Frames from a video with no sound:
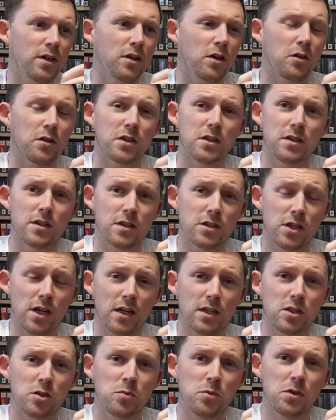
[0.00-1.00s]
the
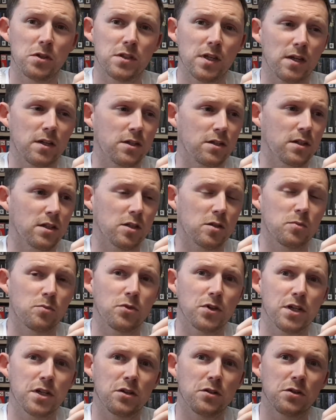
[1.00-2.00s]
challenge mode actually is
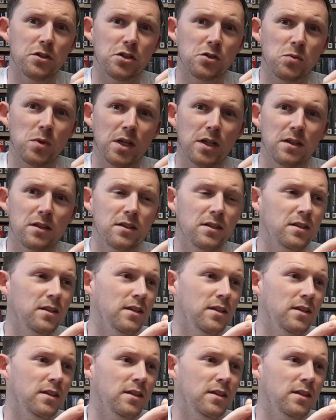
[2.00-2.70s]
pretty good as well.